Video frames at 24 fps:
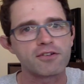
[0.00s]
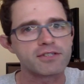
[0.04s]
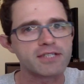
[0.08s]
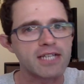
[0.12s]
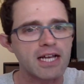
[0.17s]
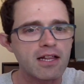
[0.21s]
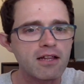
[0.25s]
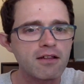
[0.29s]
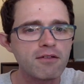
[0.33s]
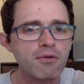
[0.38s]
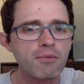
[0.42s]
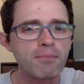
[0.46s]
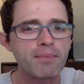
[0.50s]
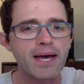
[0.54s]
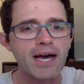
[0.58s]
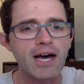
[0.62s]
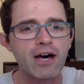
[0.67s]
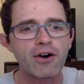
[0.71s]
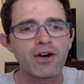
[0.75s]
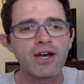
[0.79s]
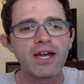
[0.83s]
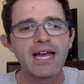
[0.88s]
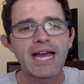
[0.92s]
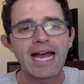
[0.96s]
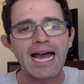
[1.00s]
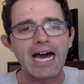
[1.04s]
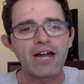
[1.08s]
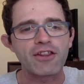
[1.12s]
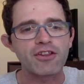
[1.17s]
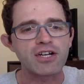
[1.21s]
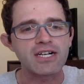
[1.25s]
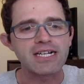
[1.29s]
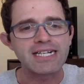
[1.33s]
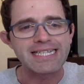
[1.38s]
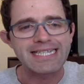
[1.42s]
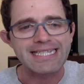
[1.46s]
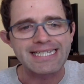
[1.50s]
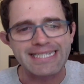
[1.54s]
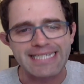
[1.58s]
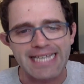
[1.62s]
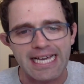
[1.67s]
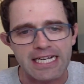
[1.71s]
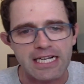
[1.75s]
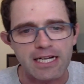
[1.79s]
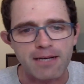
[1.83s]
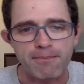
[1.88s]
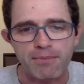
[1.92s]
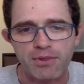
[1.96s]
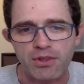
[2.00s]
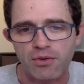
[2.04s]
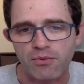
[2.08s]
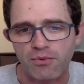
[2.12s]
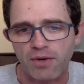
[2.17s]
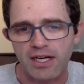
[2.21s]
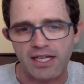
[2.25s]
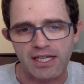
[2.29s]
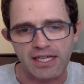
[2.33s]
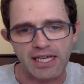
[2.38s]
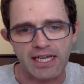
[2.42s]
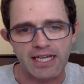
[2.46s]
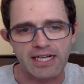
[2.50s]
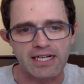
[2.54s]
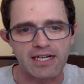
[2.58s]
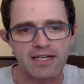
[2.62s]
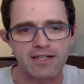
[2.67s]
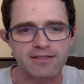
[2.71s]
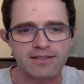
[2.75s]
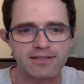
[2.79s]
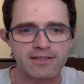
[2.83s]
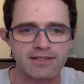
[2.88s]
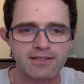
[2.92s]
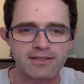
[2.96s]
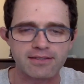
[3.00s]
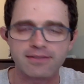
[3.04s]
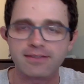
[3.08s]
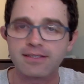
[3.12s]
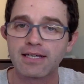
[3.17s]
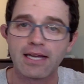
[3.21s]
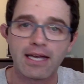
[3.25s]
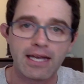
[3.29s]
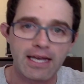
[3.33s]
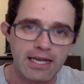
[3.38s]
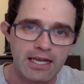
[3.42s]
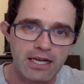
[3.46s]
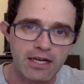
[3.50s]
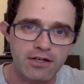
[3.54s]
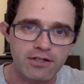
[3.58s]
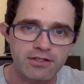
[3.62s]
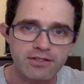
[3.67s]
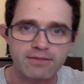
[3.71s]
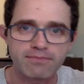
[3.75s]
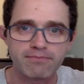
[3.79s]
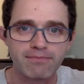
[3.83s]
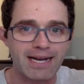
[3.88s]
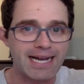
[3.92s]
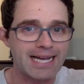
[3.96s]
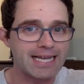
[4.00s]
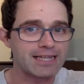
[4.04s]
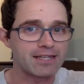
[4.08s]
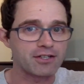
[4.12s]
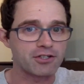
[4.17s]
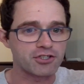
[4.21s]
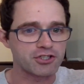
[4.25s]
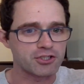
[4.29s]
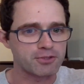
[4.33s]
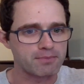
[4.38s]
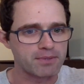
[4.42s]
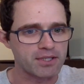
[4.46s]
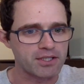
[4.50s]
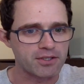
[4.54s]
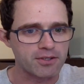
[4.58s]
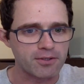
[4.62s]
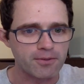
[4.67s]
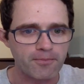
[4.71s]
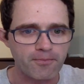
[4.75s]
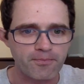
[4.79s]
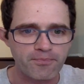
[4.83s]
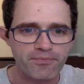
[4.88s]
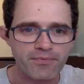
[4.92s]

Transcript: Tell them about how they're going to set up the running gait analysis. Here's my little spiel.